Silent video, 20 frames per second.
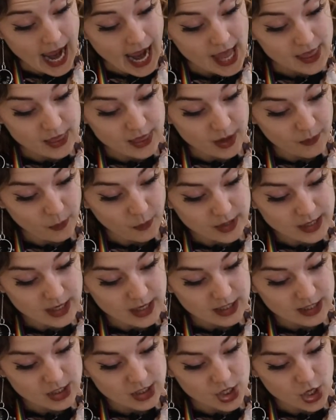And then what you're
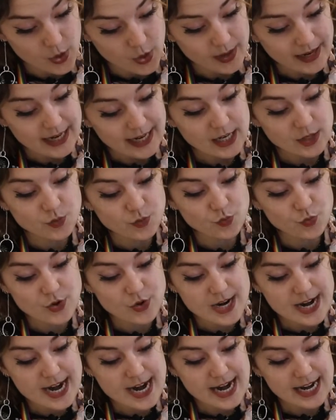going to do is
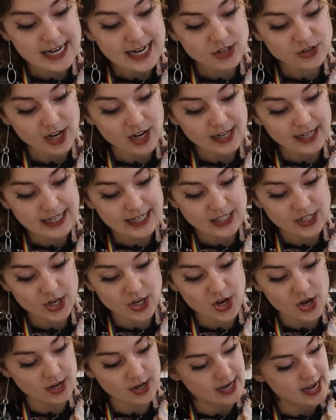really gently
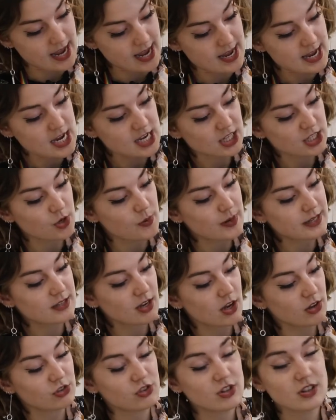turn it so it
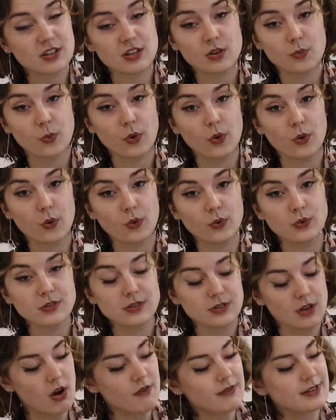touches the
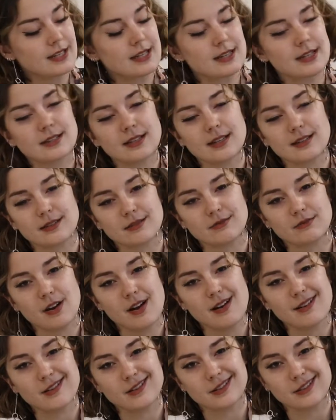walls. Obviously this isn't
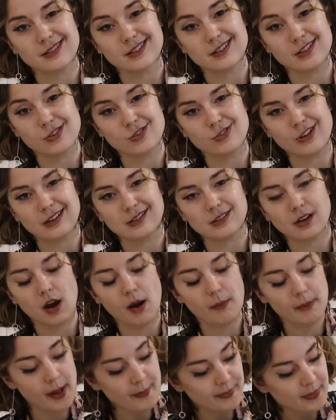right because it's a huge ass
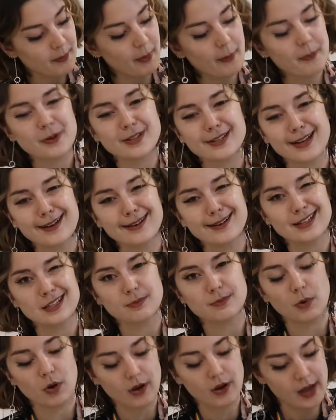cup, but pretend
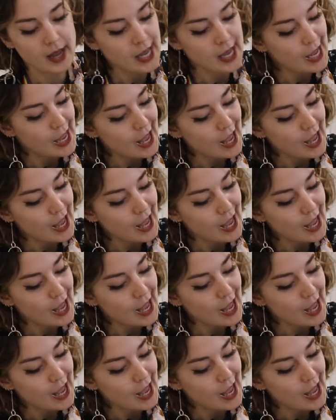it's smaller.